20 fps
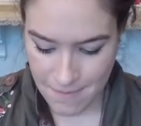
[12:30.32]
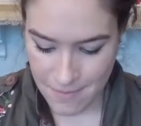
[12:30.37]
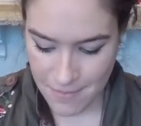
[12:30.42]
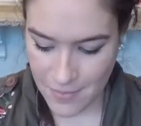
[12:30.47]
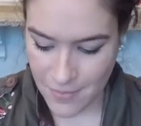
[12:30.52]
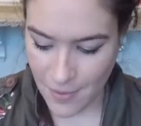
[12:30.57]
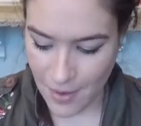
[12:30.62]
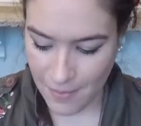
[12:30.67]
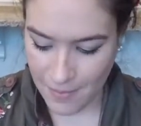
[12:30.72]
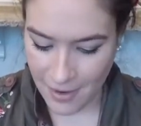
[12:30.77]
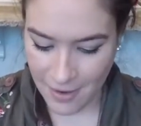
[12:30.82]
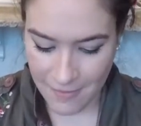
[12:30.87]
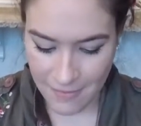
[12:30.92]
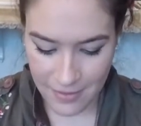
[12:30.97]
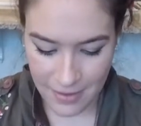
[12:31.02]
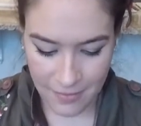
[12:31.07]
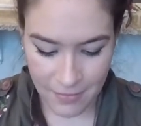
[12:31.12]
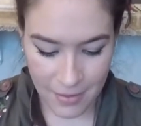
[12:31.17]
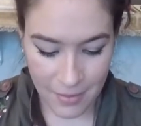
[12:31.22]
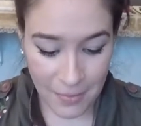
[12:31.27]
my
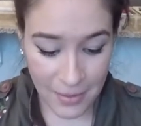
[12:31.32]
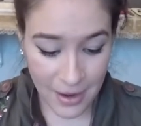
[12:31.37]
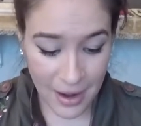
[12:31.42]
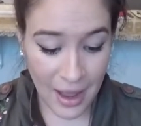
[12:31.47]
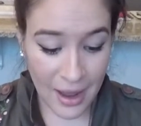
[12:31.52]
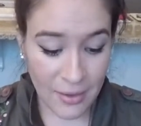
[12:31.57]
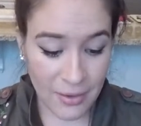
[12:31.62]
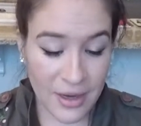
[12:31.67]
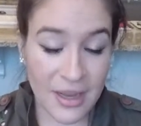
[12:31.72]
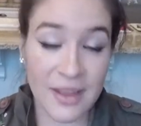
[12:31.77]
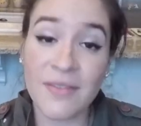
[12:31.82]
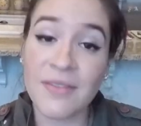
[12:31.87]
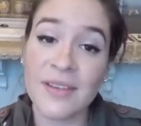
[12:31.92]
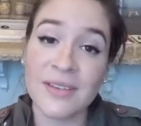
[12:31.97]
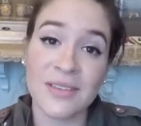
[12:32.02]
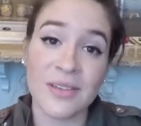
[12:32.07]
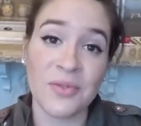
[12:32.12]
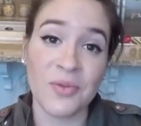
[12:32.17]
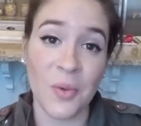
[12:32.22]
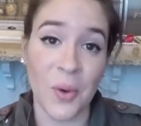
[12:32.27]
favorite, but I would give
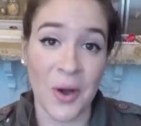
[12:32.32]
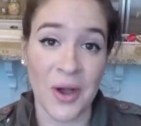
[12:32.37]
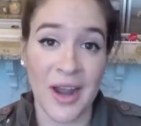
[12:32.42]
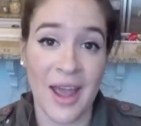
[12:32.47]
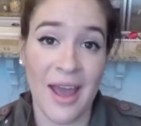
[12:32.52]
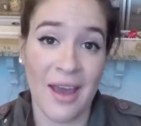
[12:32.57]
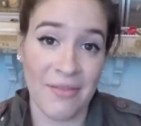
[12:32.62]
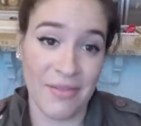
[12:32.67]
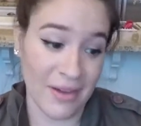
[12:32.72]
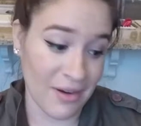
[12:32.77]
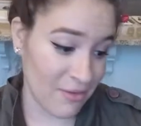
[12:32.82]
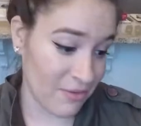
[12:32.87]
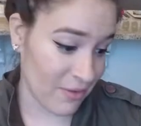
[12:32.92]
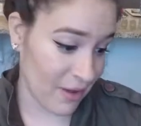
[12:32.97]
this a 4.5 out of